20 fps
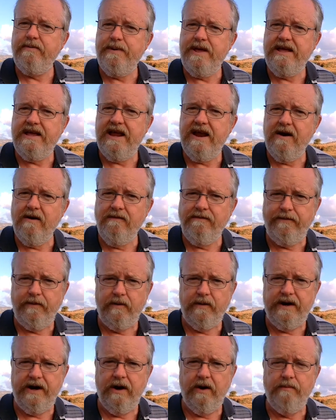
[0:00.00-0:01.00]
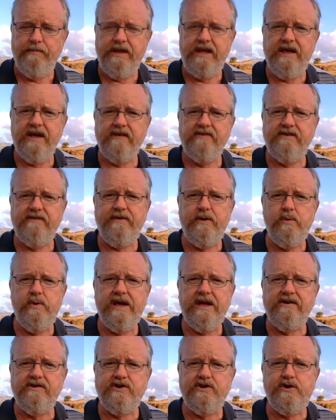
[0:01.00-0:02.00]
to be careful here, because if you
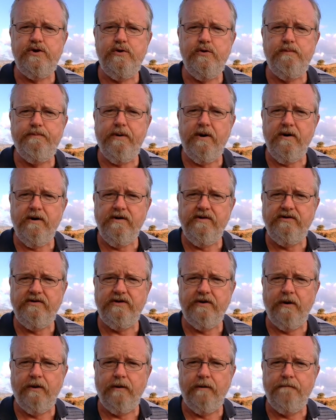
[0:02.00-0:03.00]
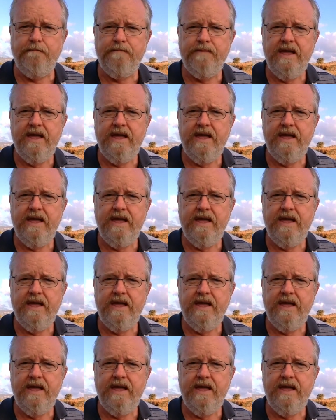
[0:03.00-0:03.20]
get too personal,